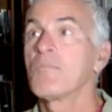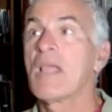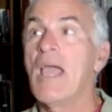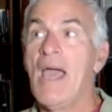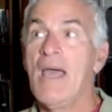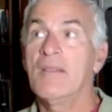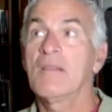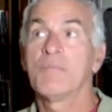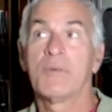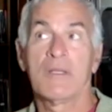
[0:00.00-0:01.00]
and the
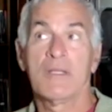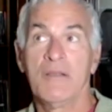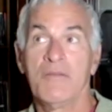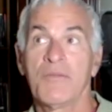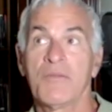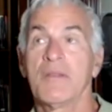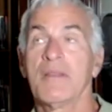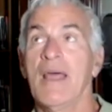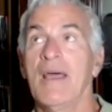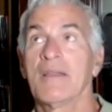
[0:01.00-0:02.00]
belief
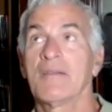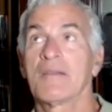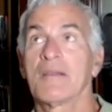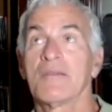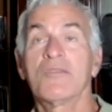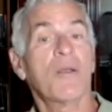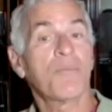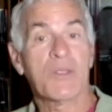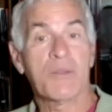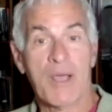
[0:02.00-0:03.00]
that
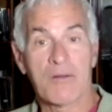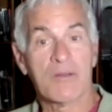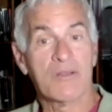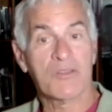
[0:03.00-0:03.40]
something better is